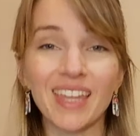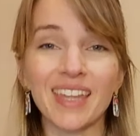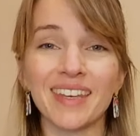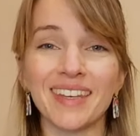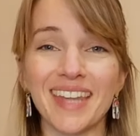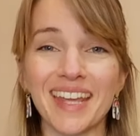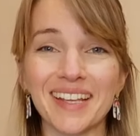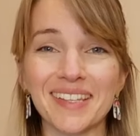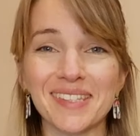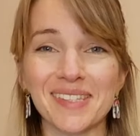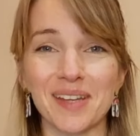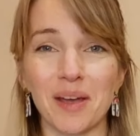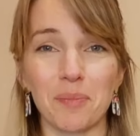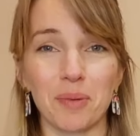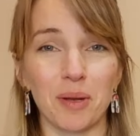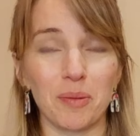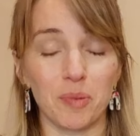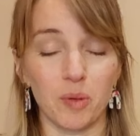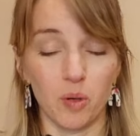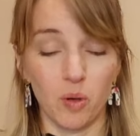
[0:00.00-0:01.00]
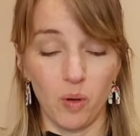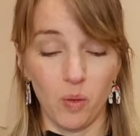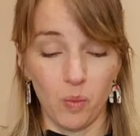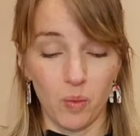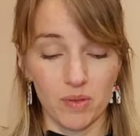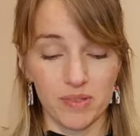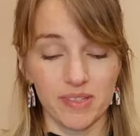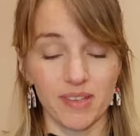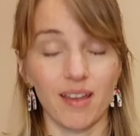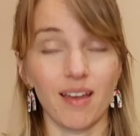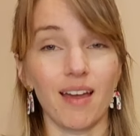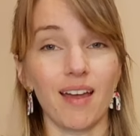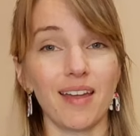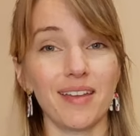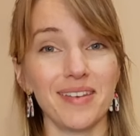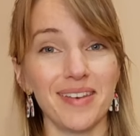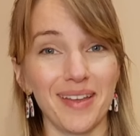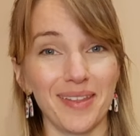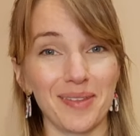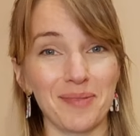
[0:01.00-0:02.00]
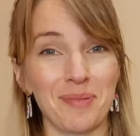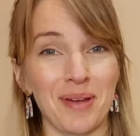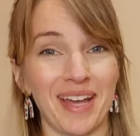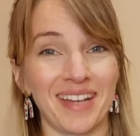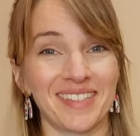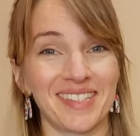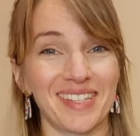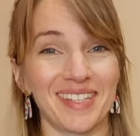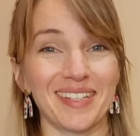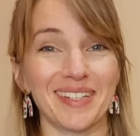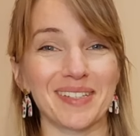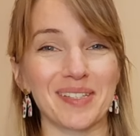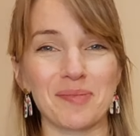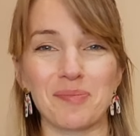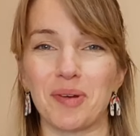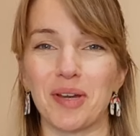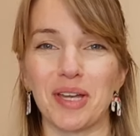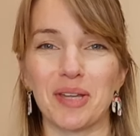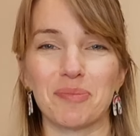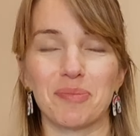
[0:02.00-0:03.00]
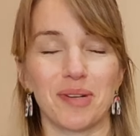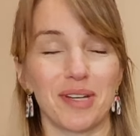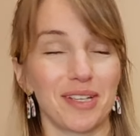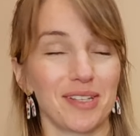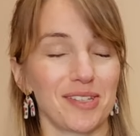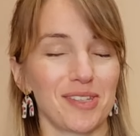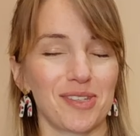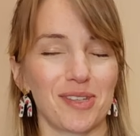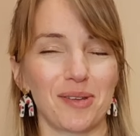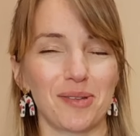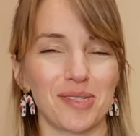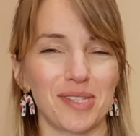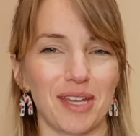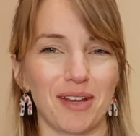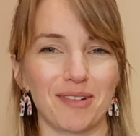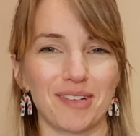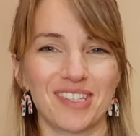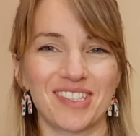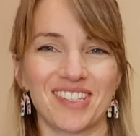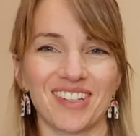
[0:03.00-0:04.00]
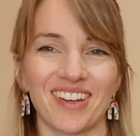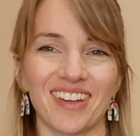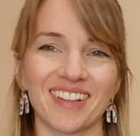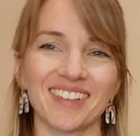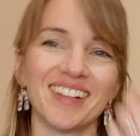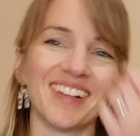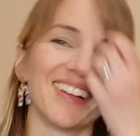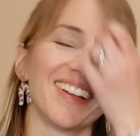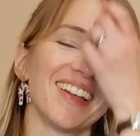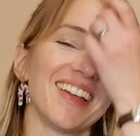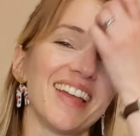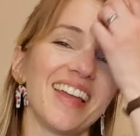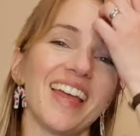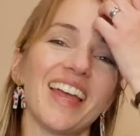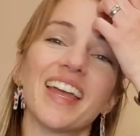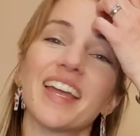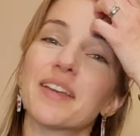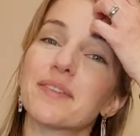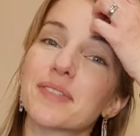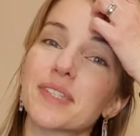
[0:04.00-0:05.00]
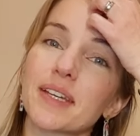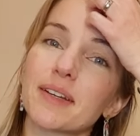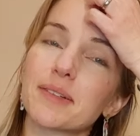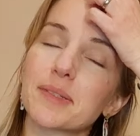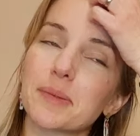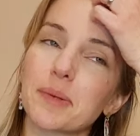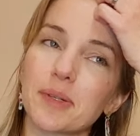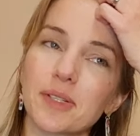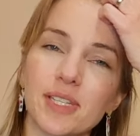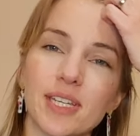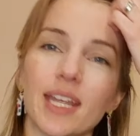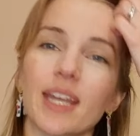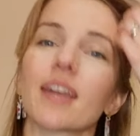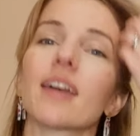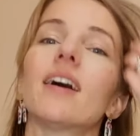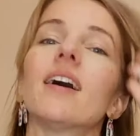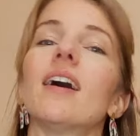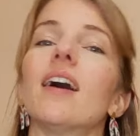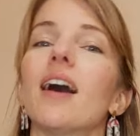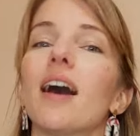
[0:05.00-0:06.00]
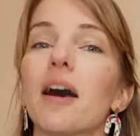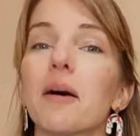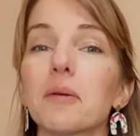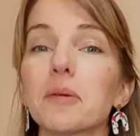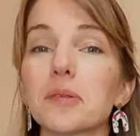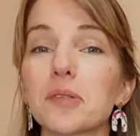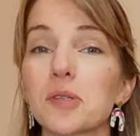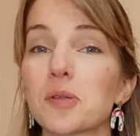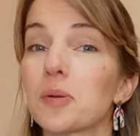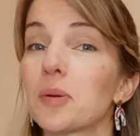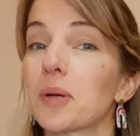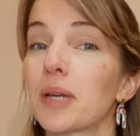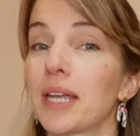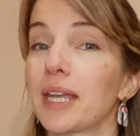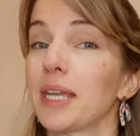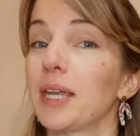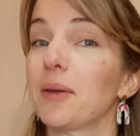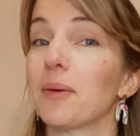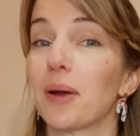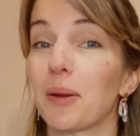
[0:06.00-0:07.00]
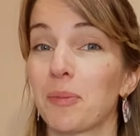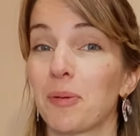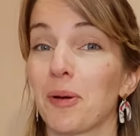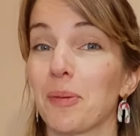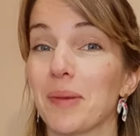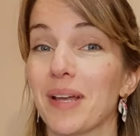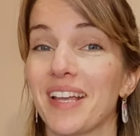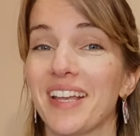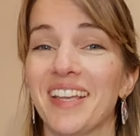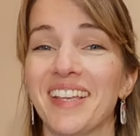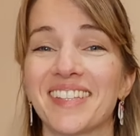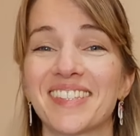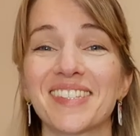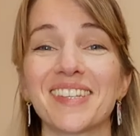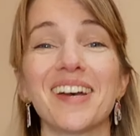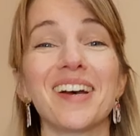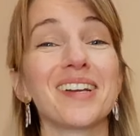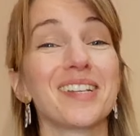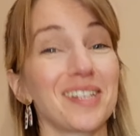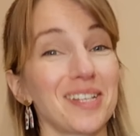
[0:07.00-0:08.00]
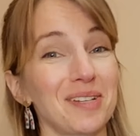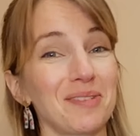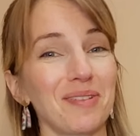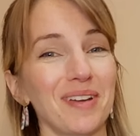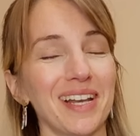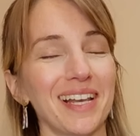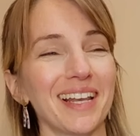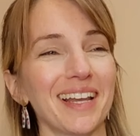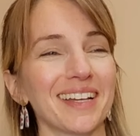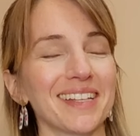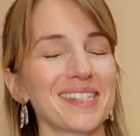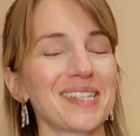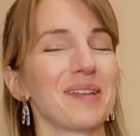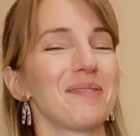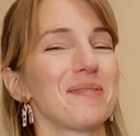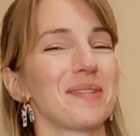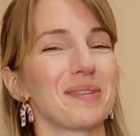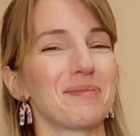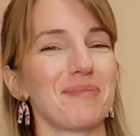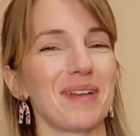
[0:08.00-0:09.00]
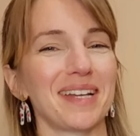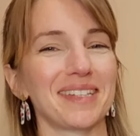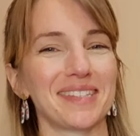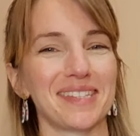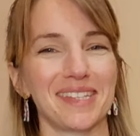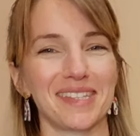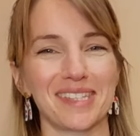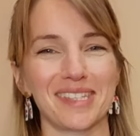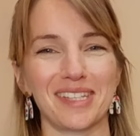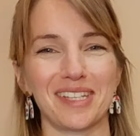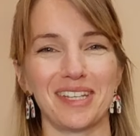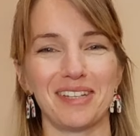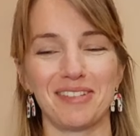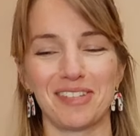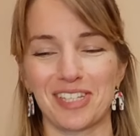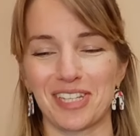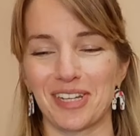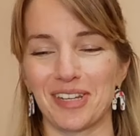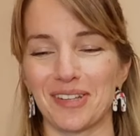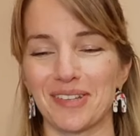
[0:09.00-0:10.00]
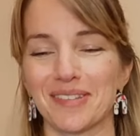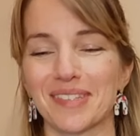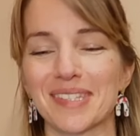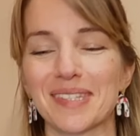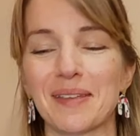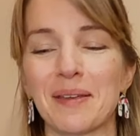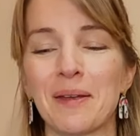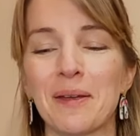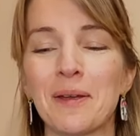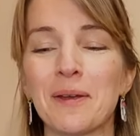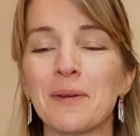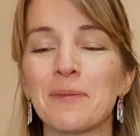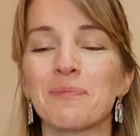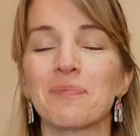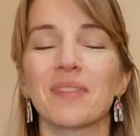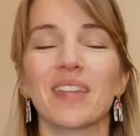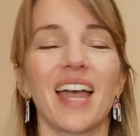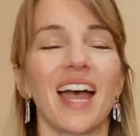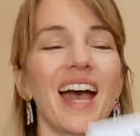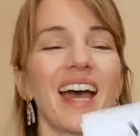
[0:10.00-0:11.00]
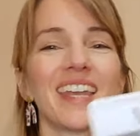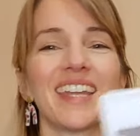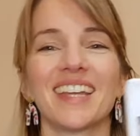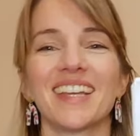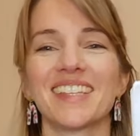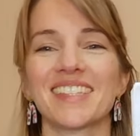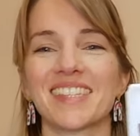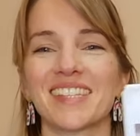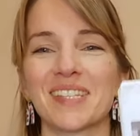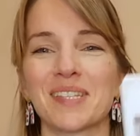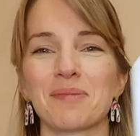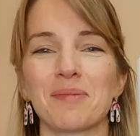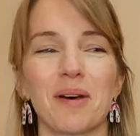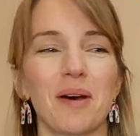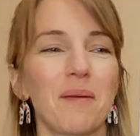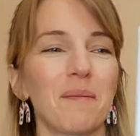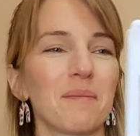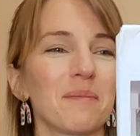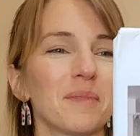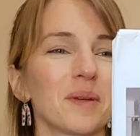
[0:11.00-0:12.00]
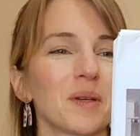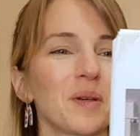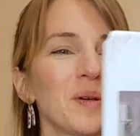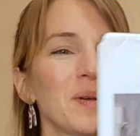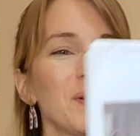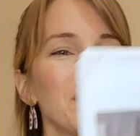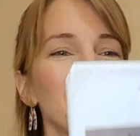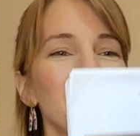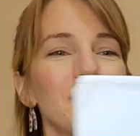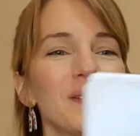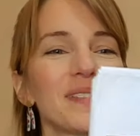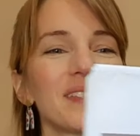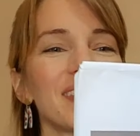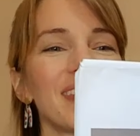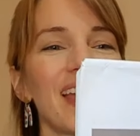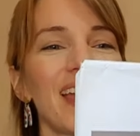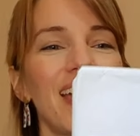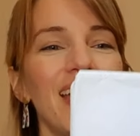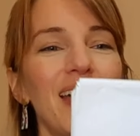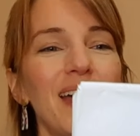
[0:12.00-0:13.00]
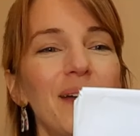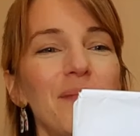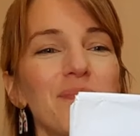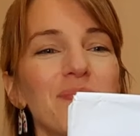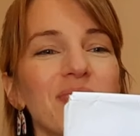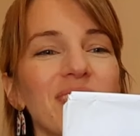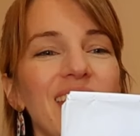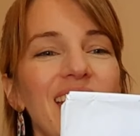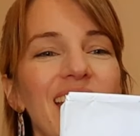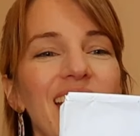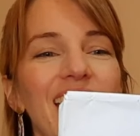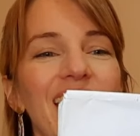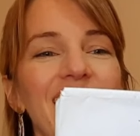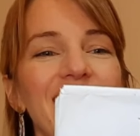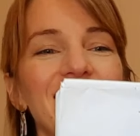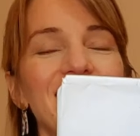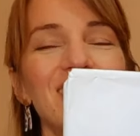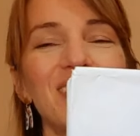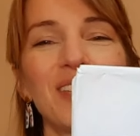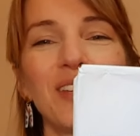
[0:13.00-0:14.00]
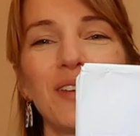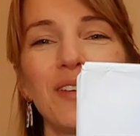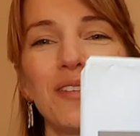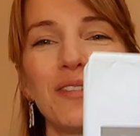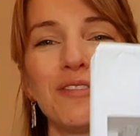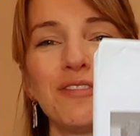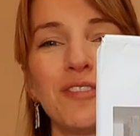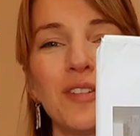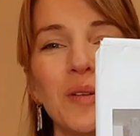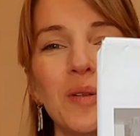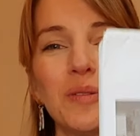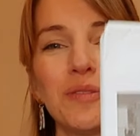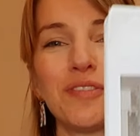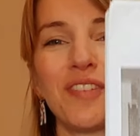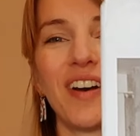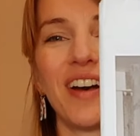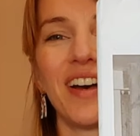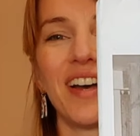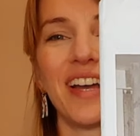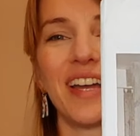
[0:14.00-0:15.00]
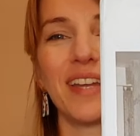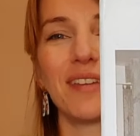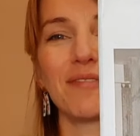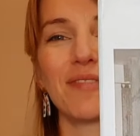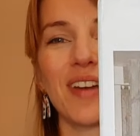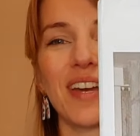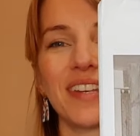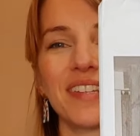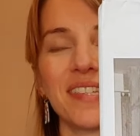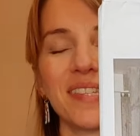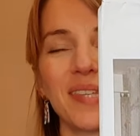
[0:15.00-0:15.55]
Next up I bought was another pattern inspired by So Sarah Style. If Sarah's watching, I'm not stalking you, I promise. I just really like some of the patterns that you choose. And it is this one, McCall's 8245, and